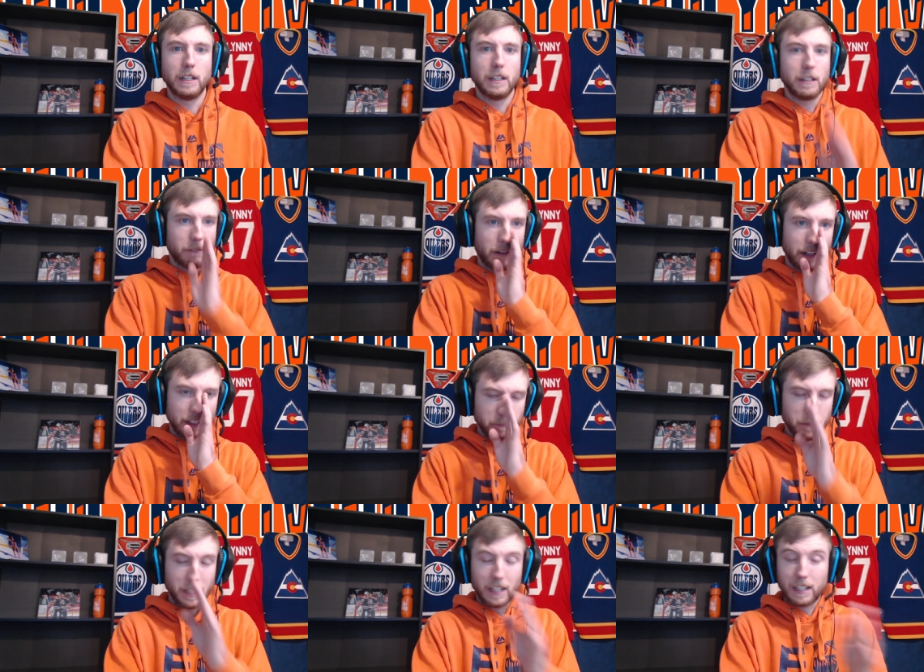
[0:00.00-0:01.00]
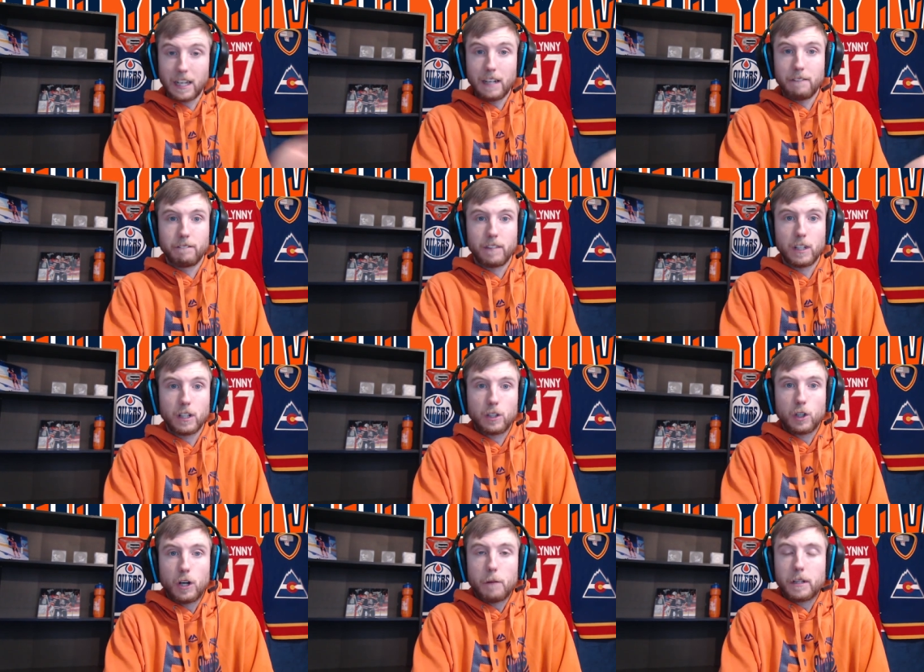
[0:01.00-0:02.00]
right? But again, you could
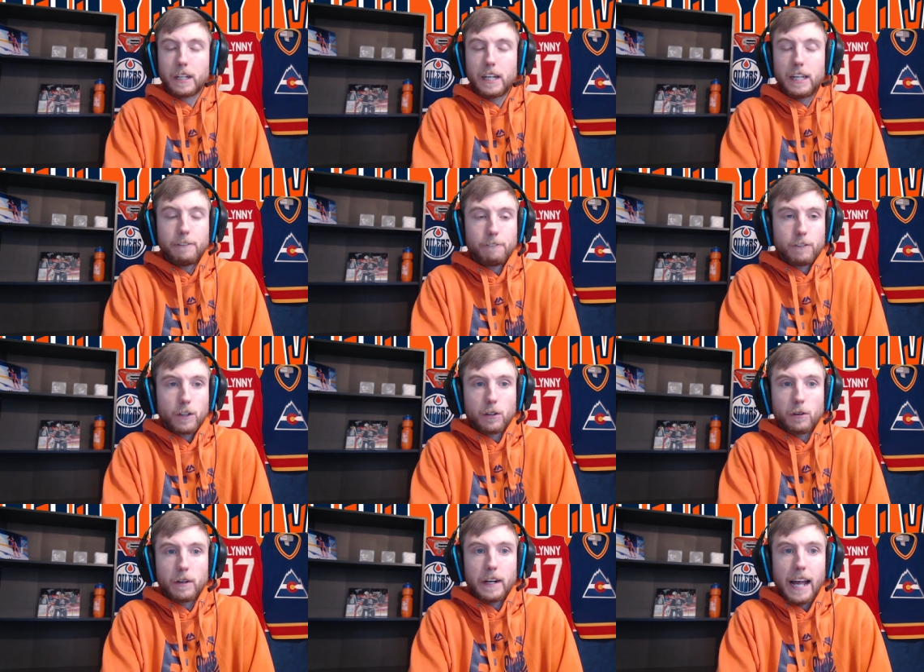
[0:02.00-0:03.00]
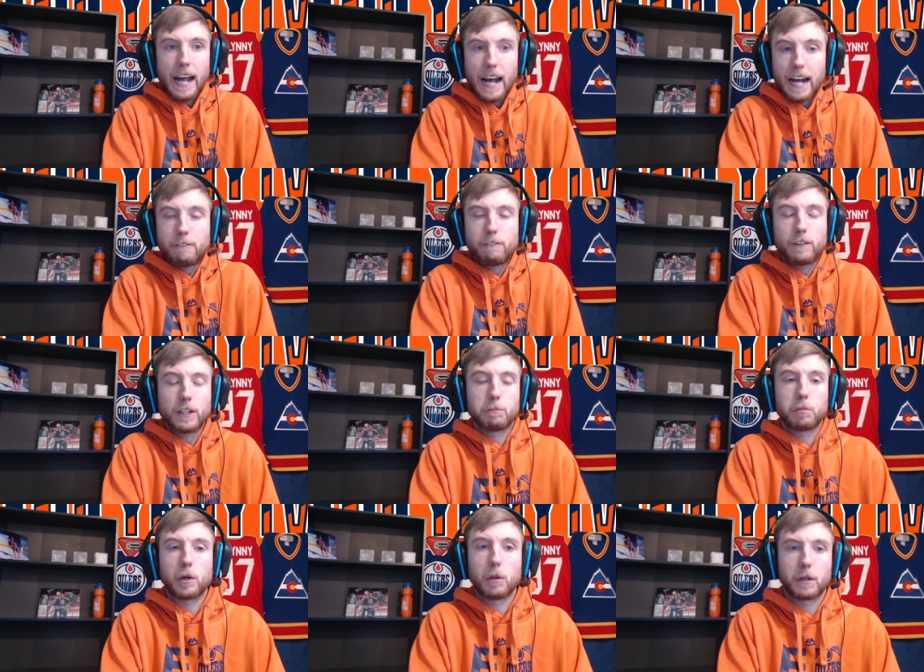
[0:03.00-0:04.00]
complicate it further and add Philip
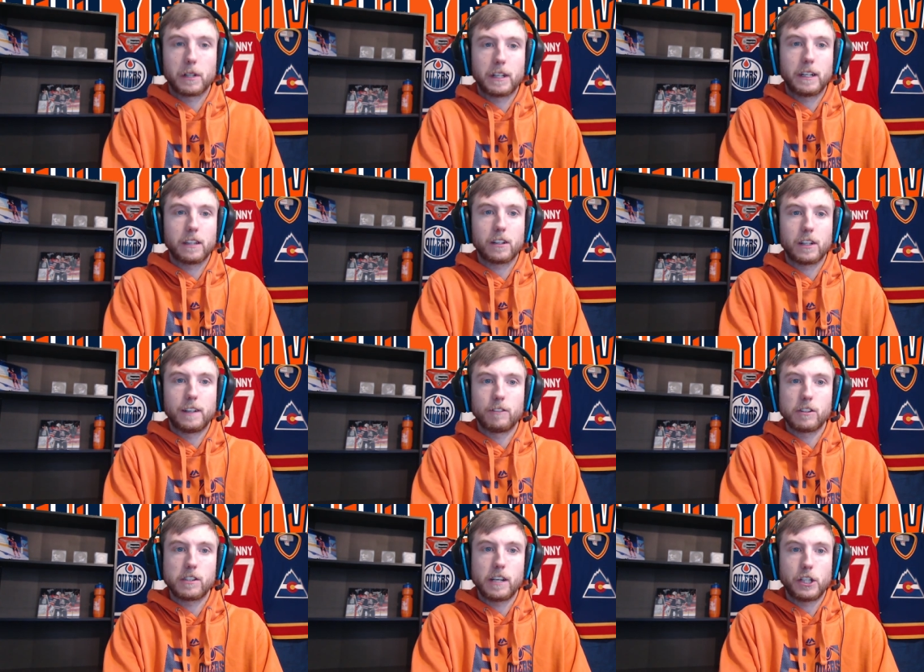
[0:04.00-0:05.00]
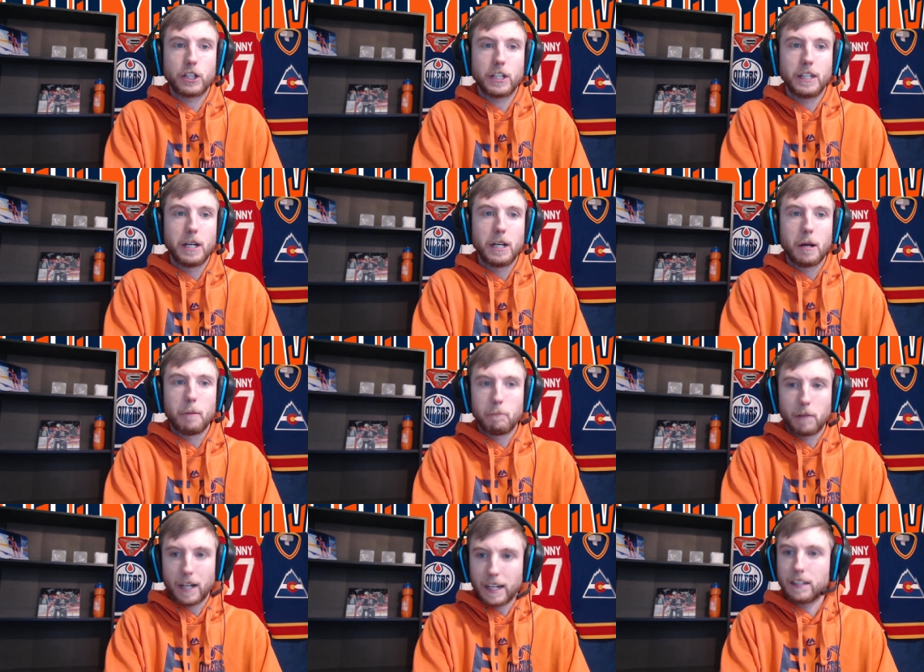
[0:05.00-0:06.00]
Broberg into the conversation.
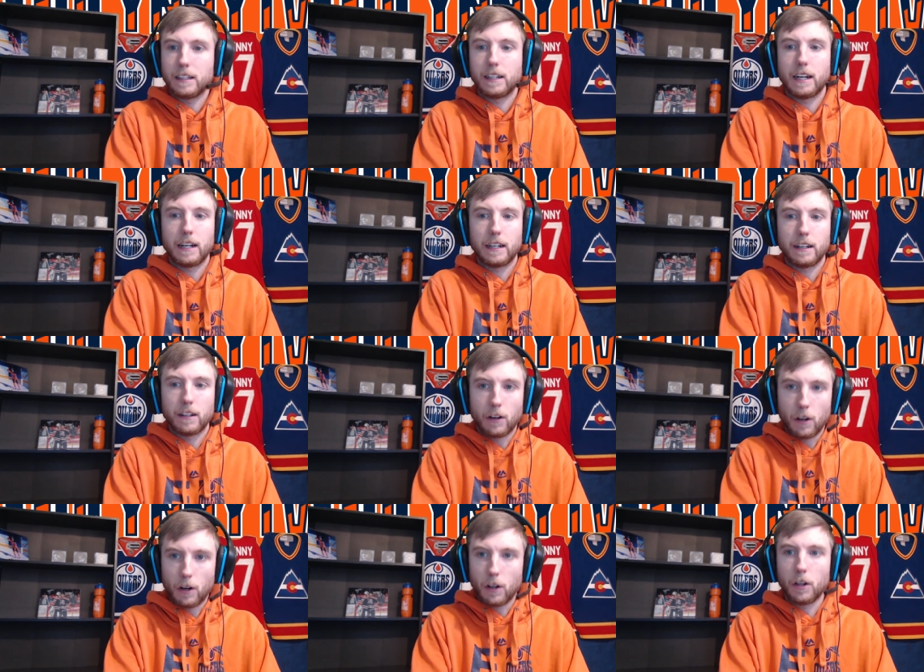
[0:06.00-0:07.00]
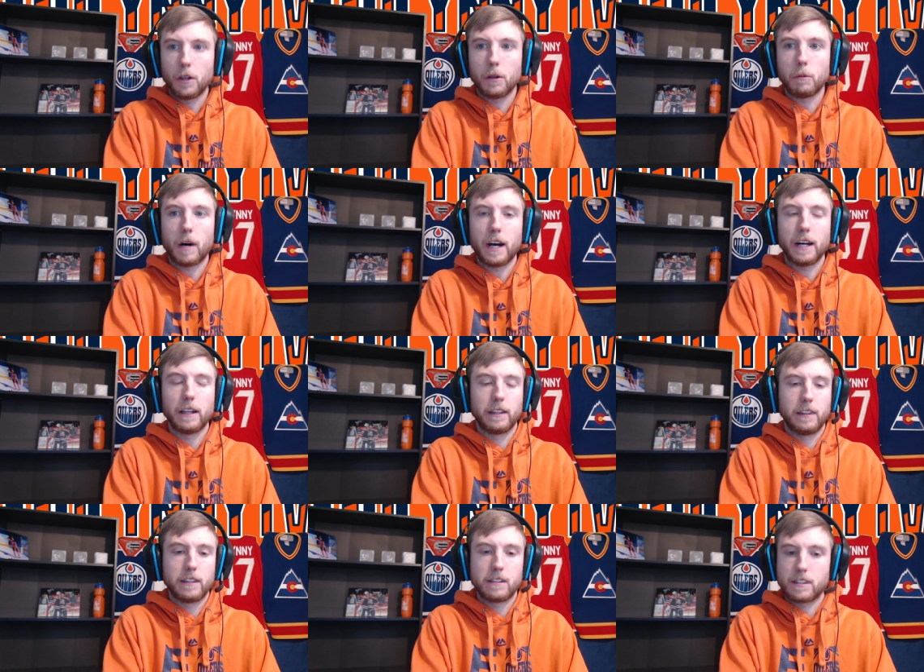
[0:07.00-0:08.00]
But all the while,
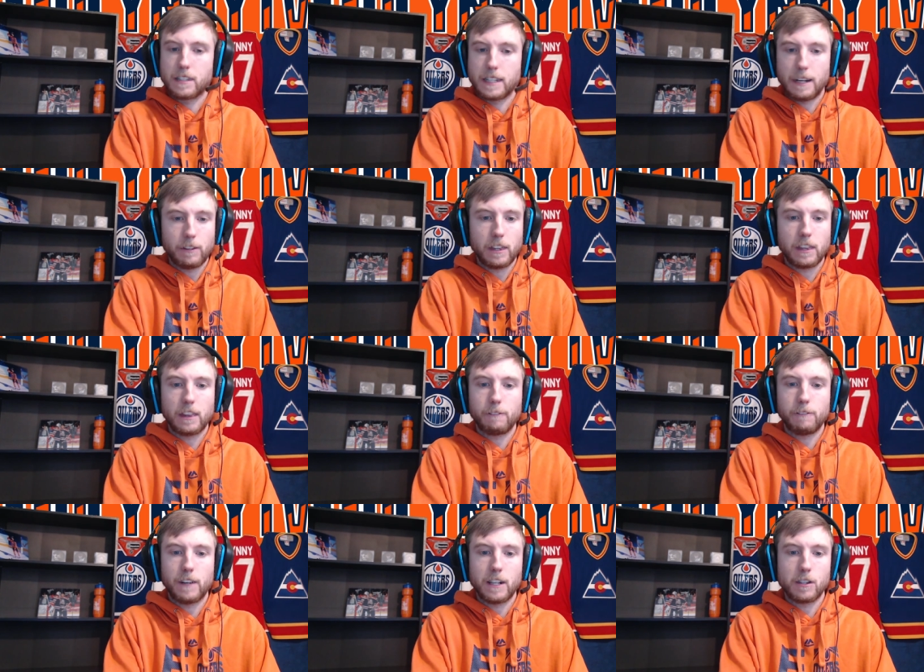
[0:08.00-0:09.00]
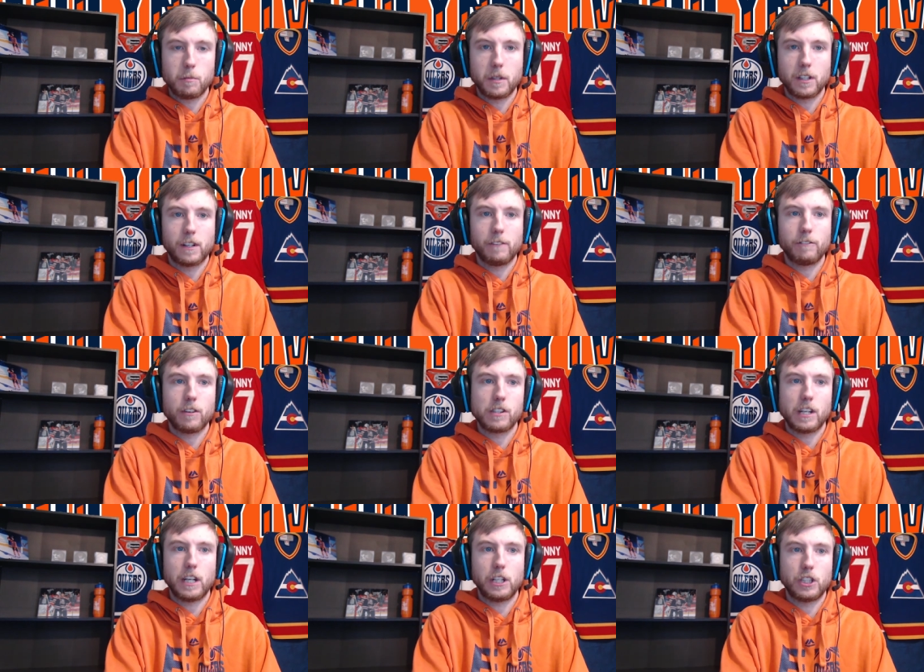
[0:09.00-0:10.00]
in the seventh defenseman
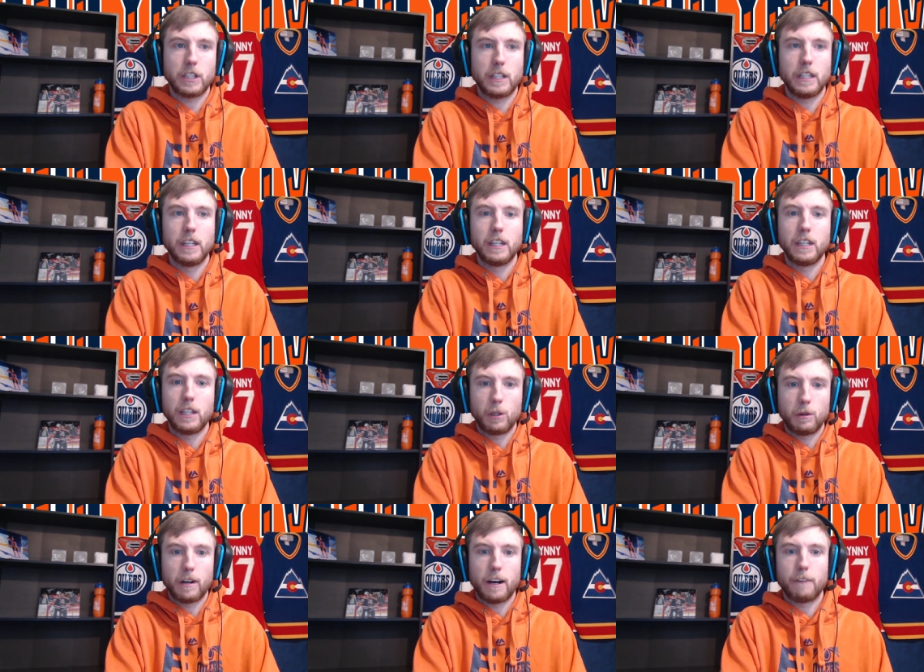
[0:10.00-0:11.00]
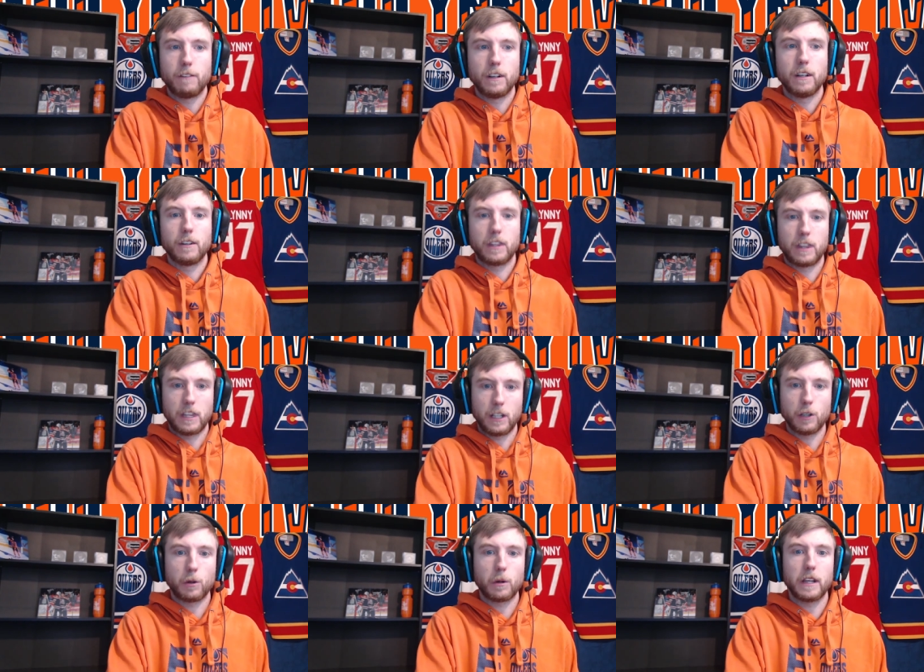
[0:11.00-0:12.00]
conversation, you have
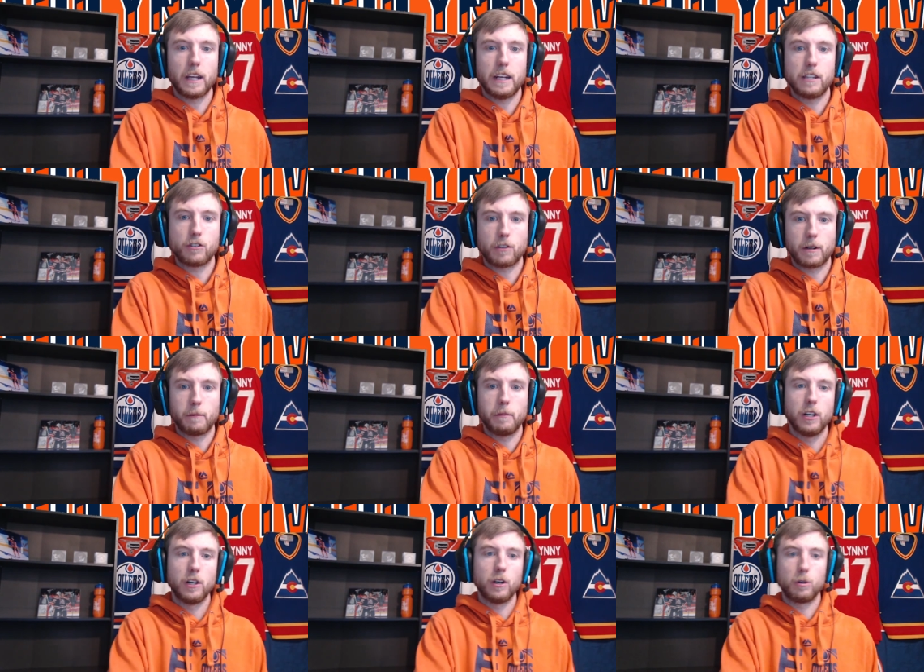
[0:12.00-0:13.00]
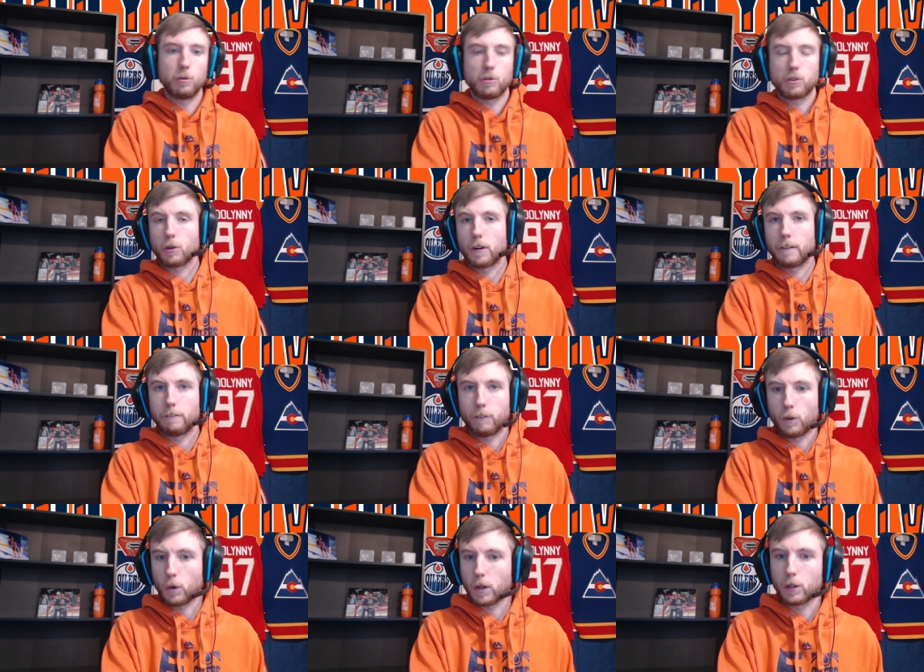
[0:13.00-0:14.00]
Theodor Lennstrom, who's scored
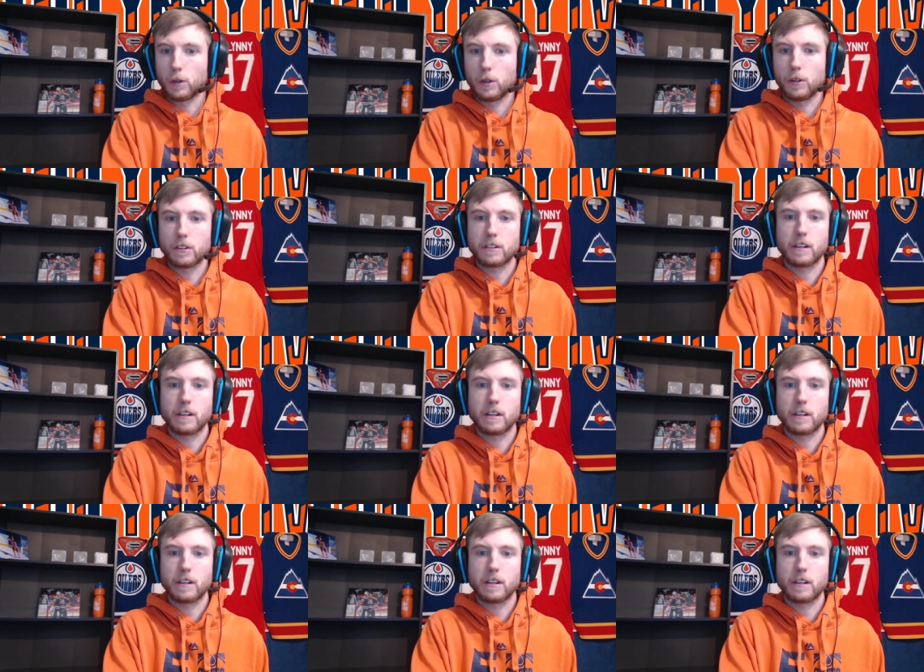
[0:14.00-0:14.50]
4 goals,